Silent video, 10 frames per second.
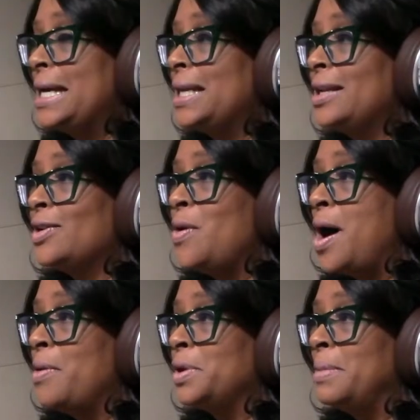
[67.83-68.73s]
in the
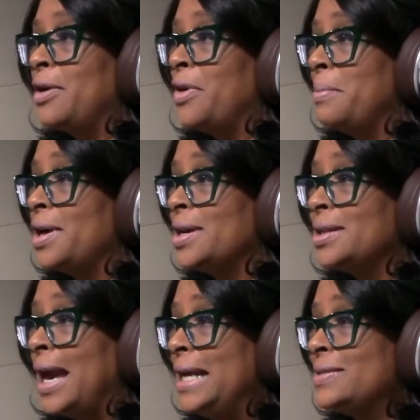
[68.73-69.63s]
choir with my grandmother at
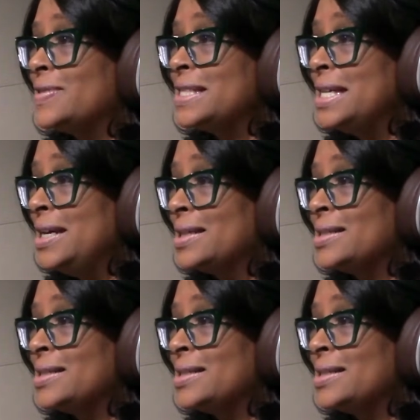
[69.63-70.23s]
the age of 6.